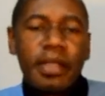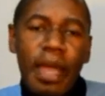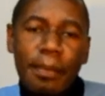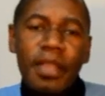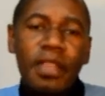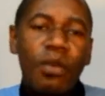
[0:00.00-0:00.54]

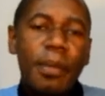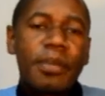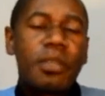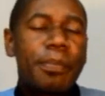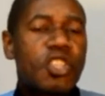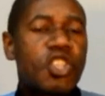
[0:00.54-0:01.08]
They beat, they were able
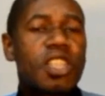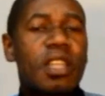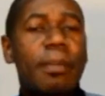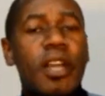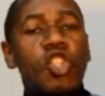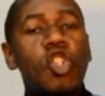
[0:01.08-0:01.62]
to beat
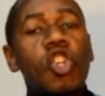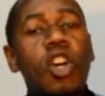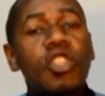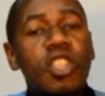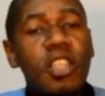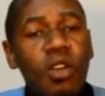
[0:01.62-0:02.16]
Trinidad by
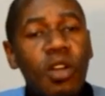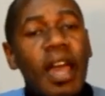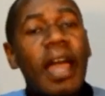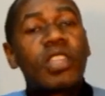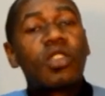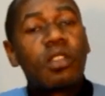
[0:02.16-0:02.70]
2-0
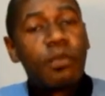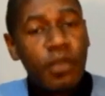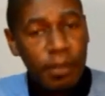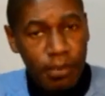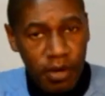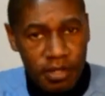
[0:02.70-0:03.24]
and took the
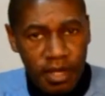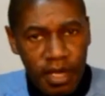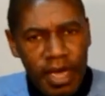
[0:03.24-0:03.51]
3 points.